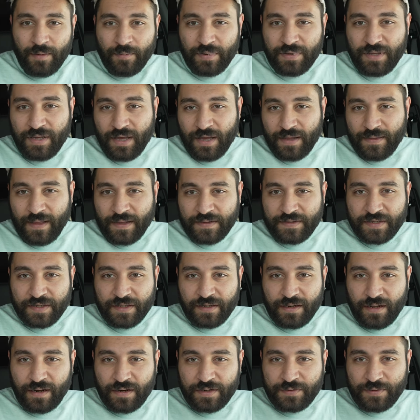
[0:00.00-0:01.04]
But yeah, that's it.
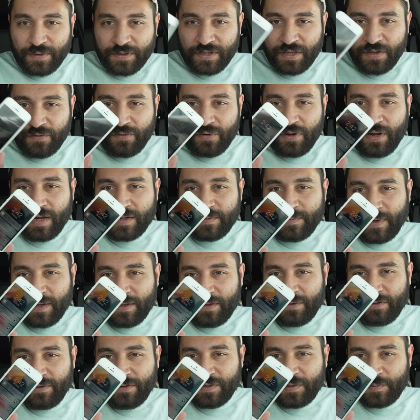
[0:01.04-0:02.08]
I just wanted to give you guys my
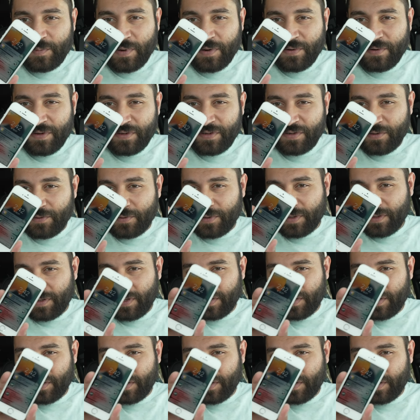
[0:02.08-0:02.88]
little experience using